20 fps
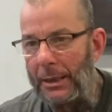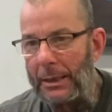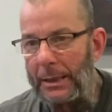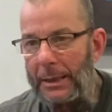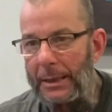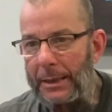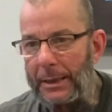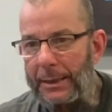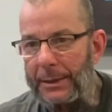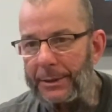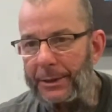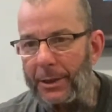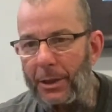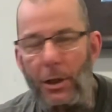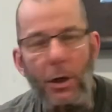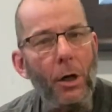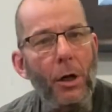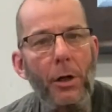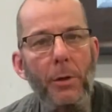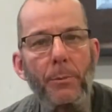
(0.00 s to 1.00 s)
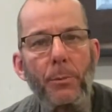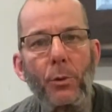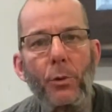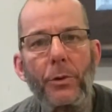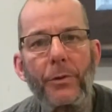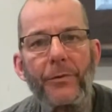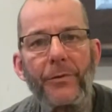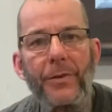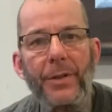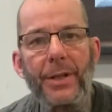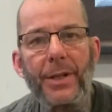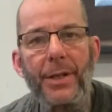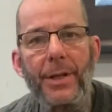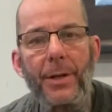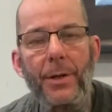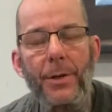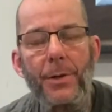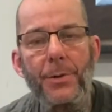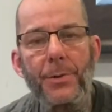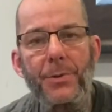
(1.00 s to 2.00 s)
and onboard
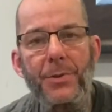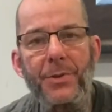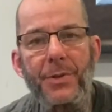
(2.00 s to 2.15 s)
videos,